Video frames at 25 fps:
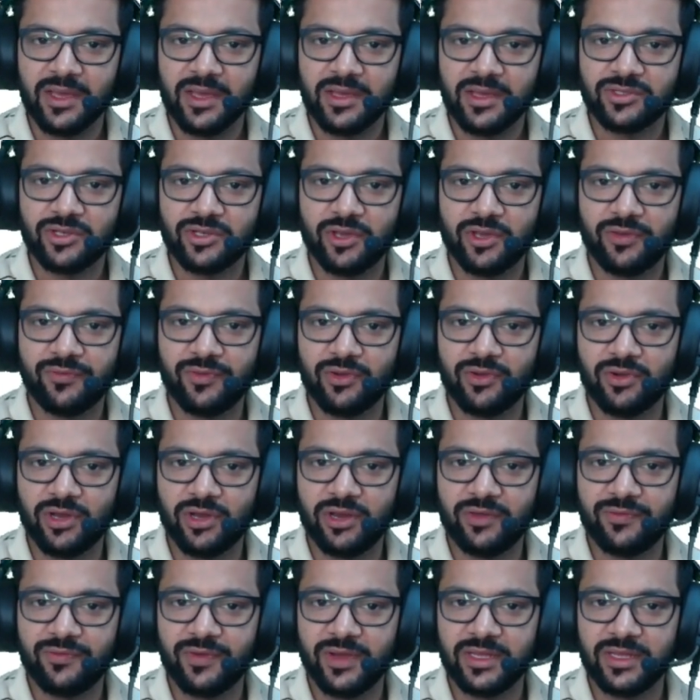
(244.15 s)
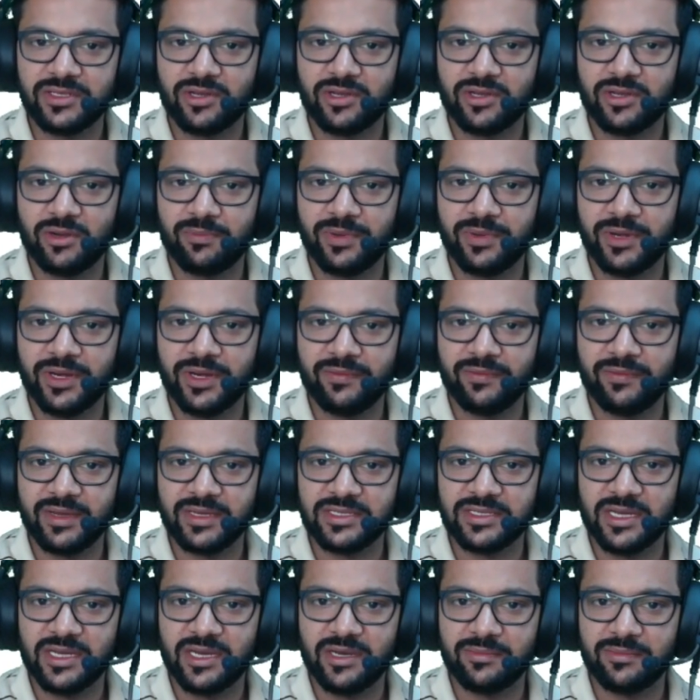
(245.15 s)
So if you qualify this competitive
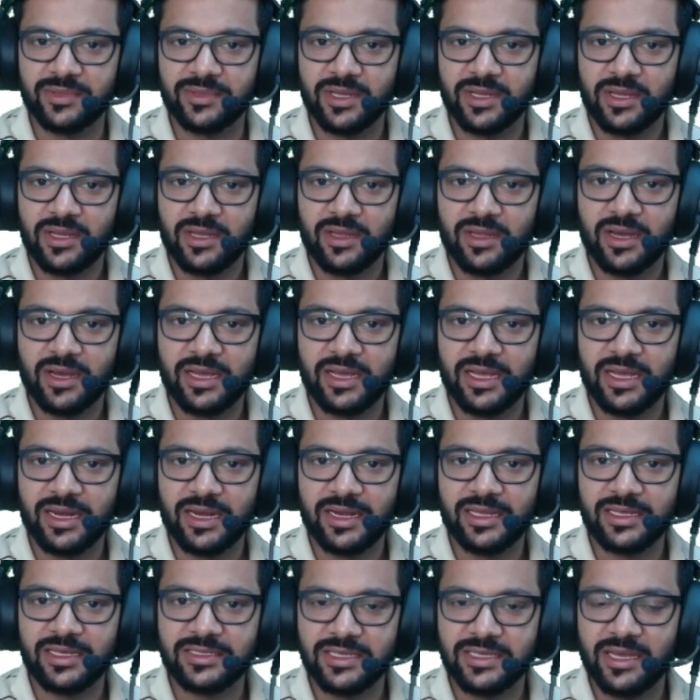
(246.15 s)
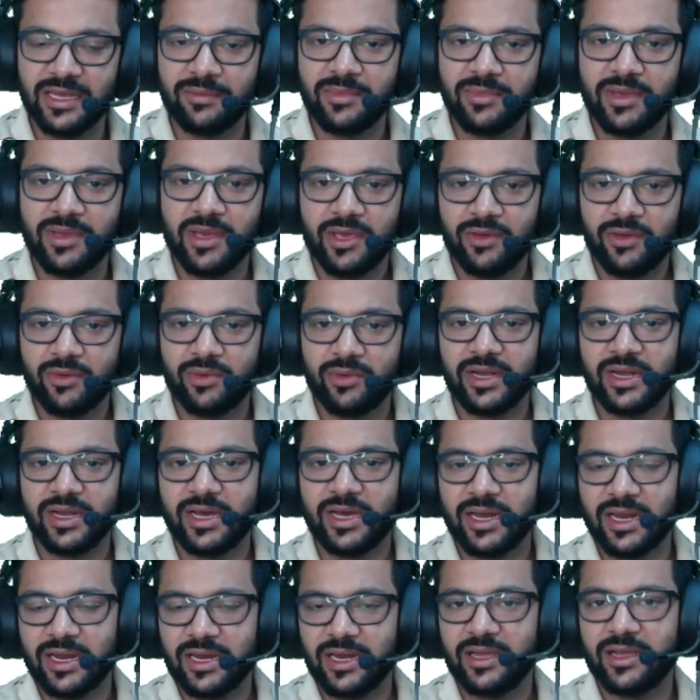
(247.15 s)
exam, IIT JAM, you can
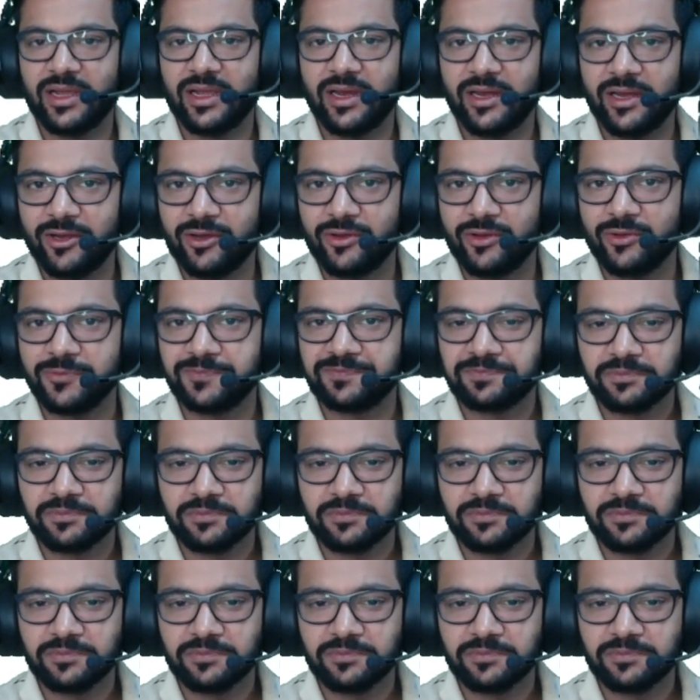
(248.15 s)
directly get into